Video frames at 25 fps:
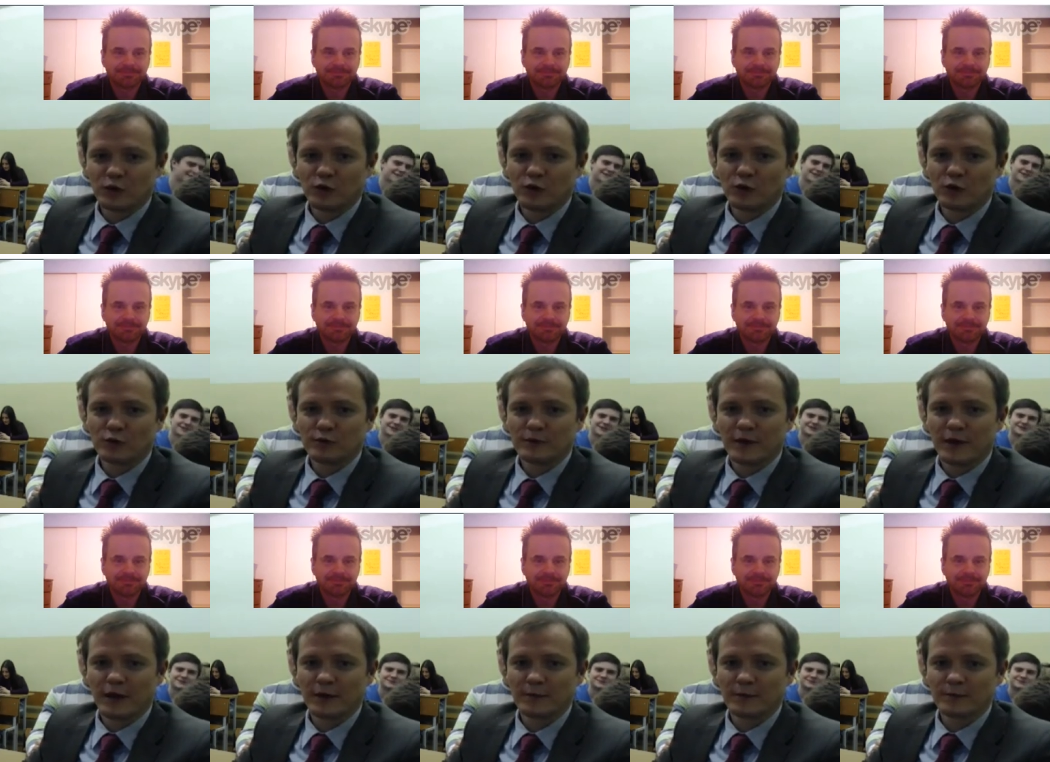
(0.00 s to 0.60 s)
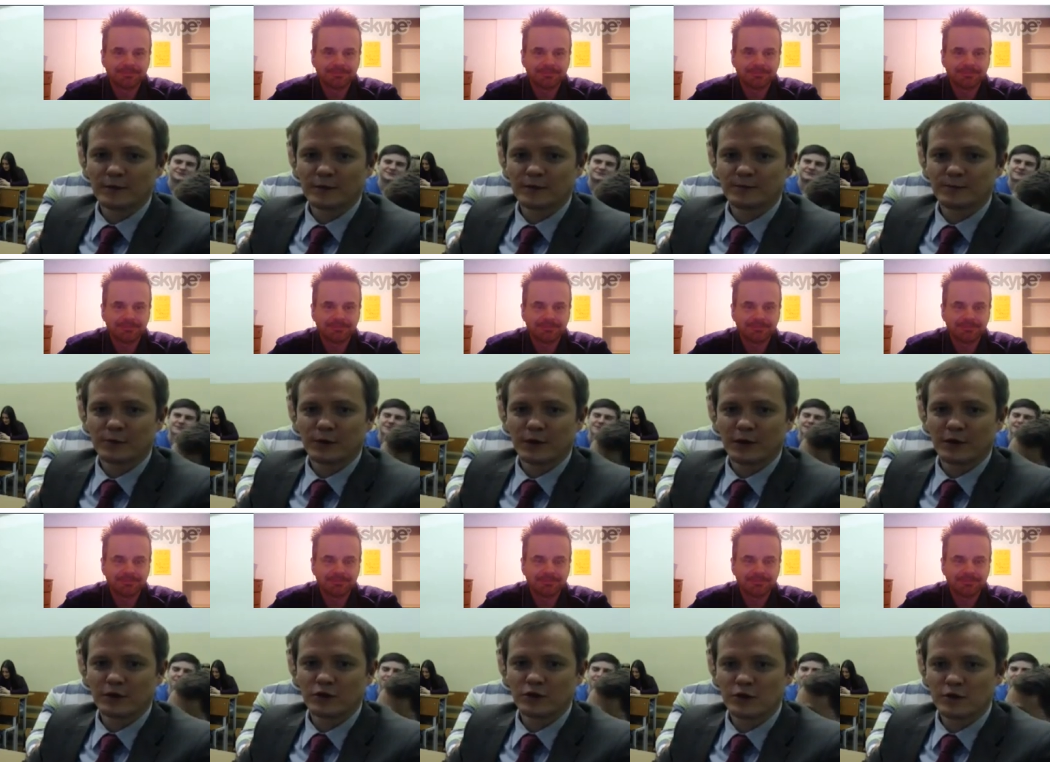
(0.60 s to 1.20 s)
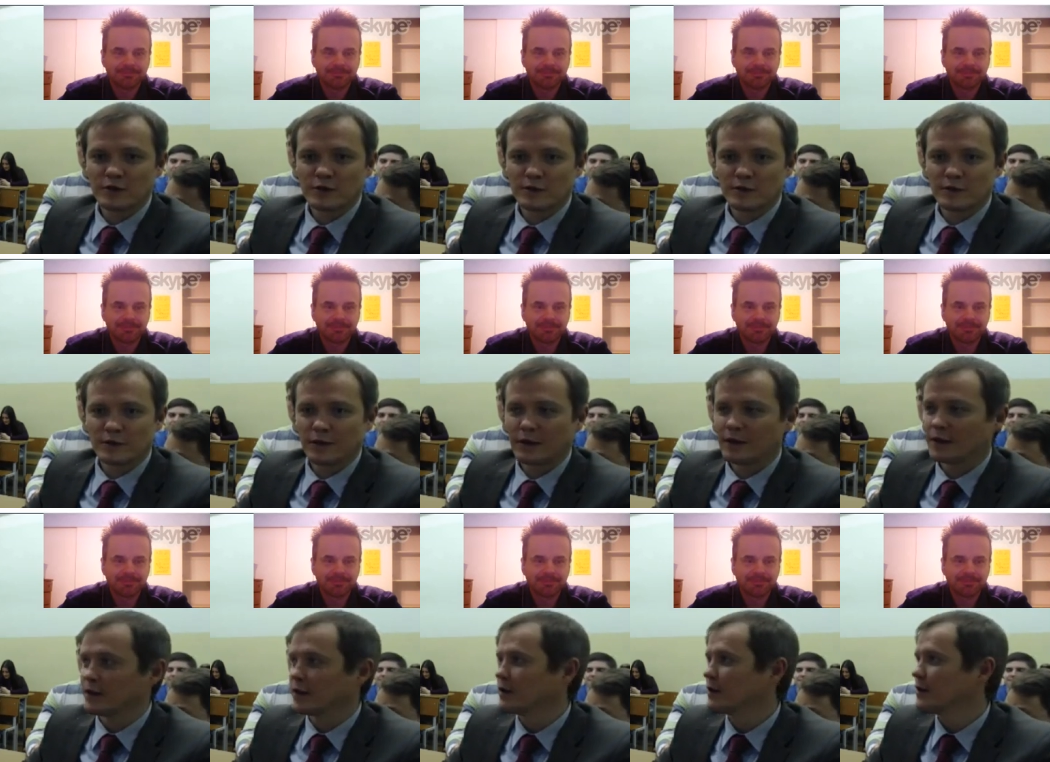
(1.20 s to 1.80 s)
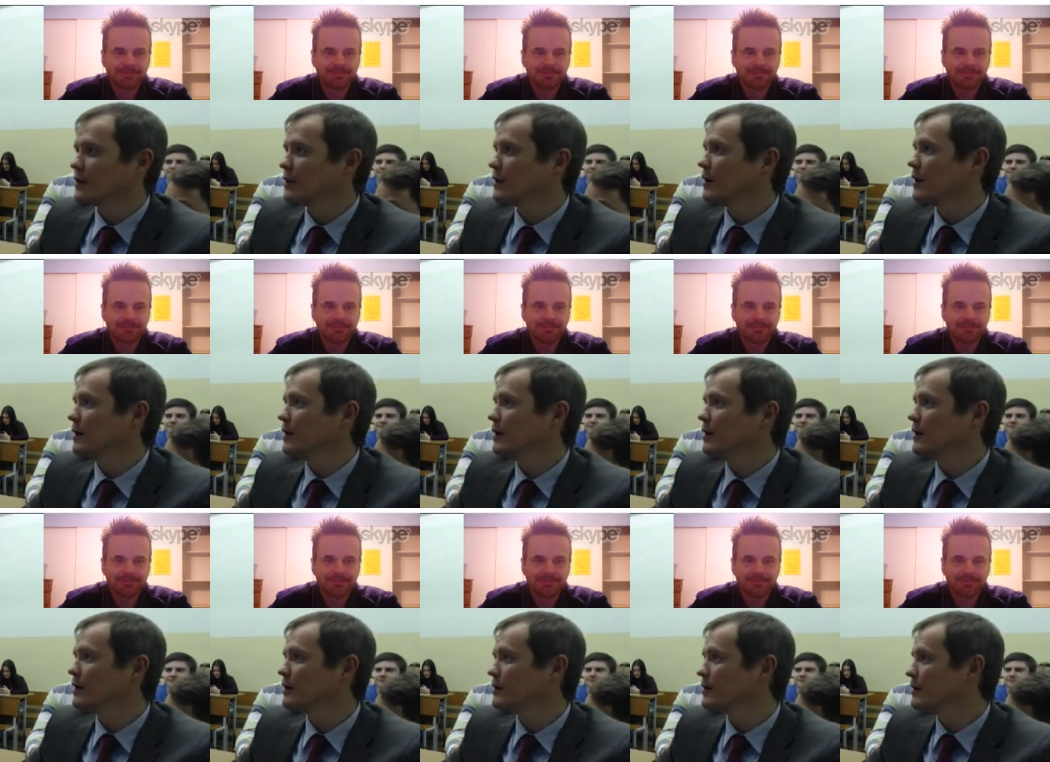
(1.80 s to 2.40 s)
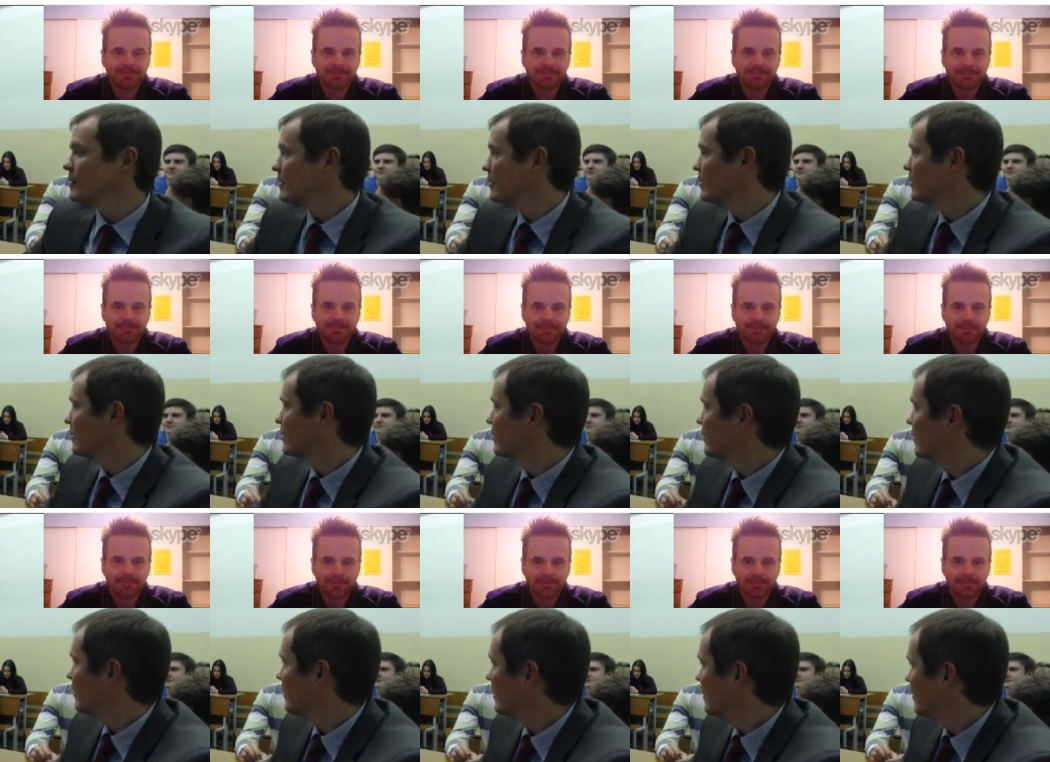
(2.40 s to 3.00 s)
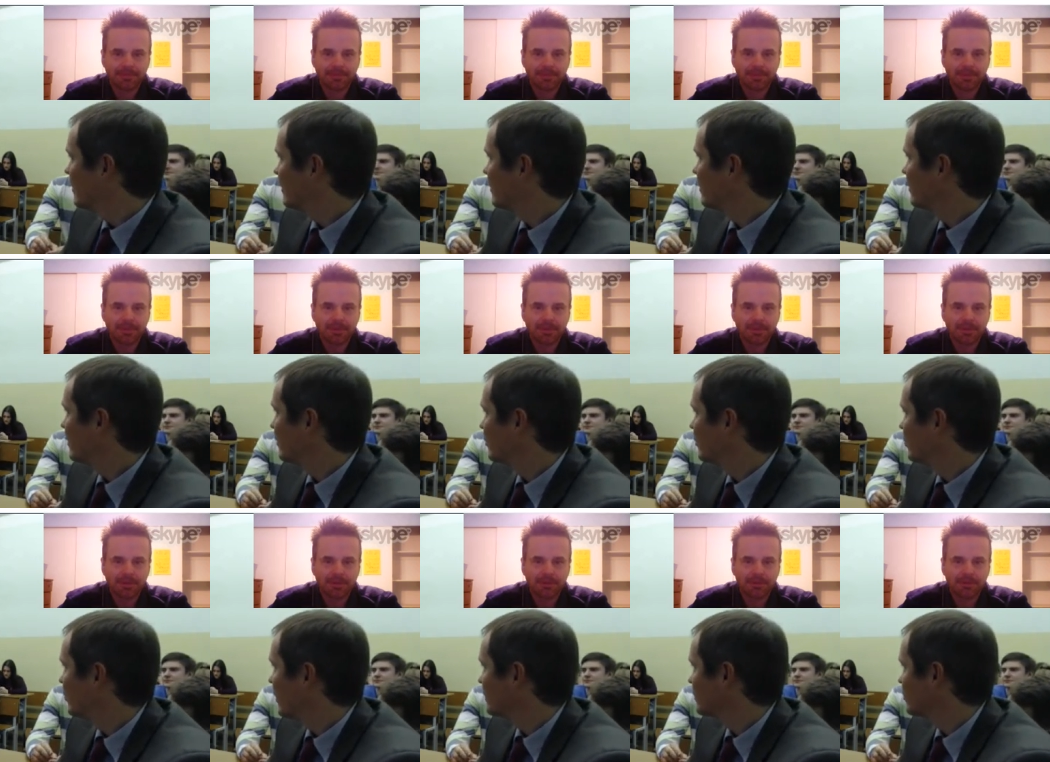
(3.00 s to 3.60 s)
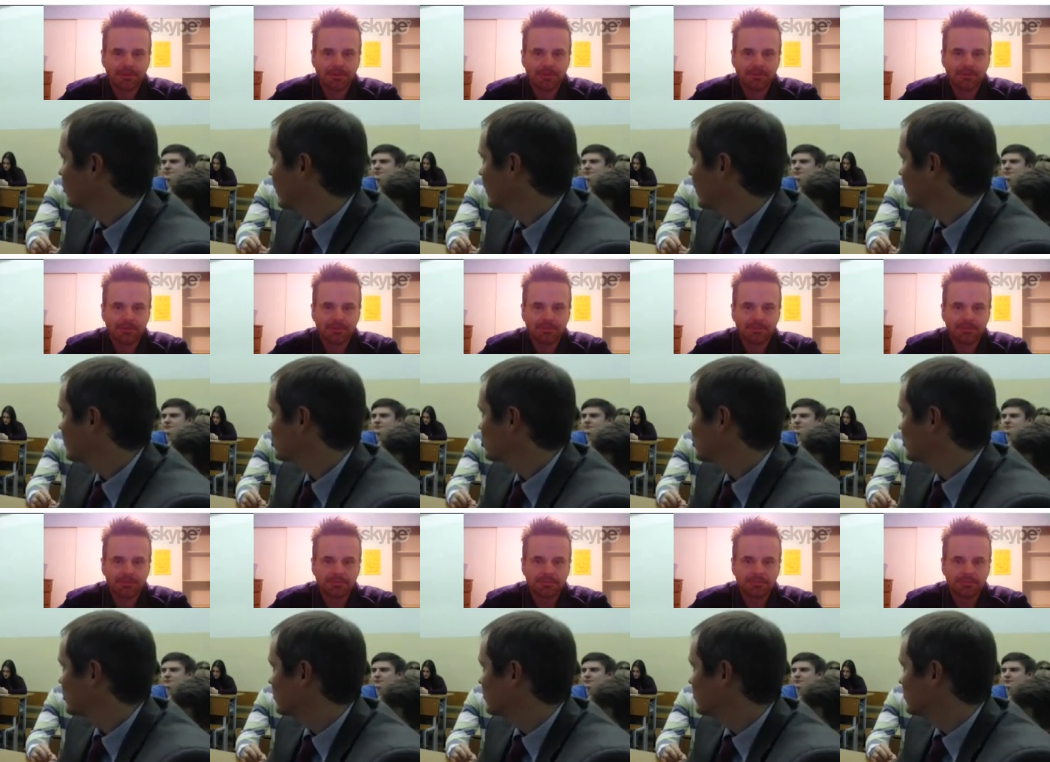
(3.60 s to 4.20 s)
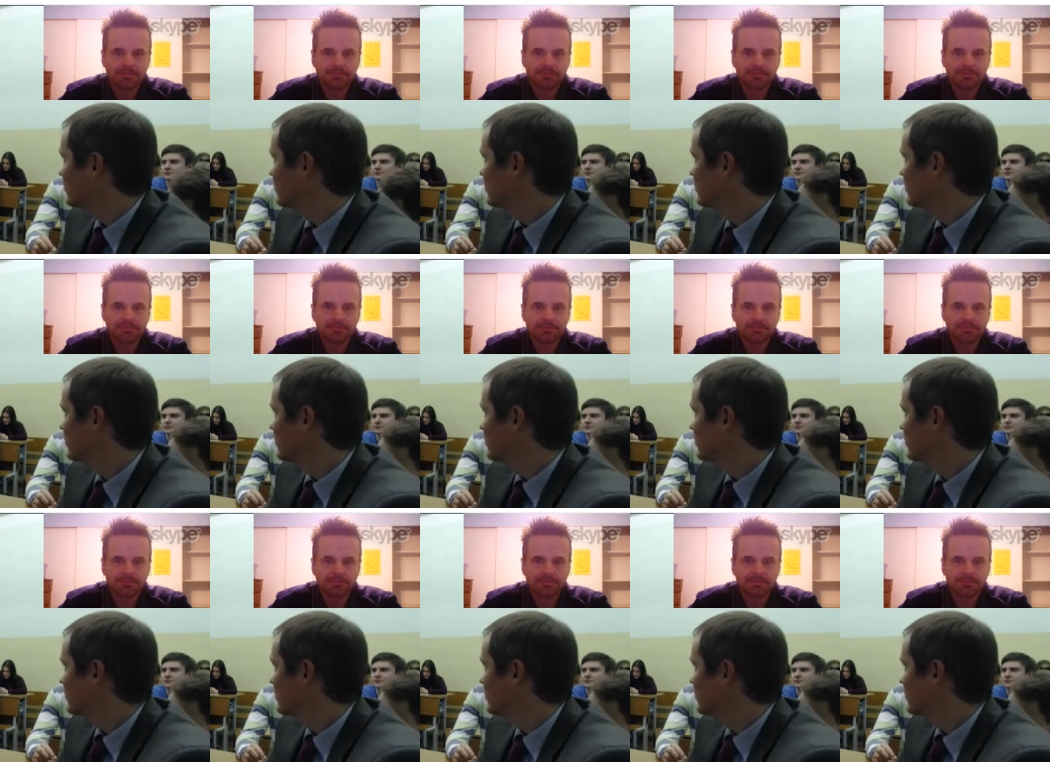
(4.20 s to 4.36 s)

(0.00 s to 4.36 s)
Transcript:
Speaker 1: your time is precious. Yeah. Huh? One question.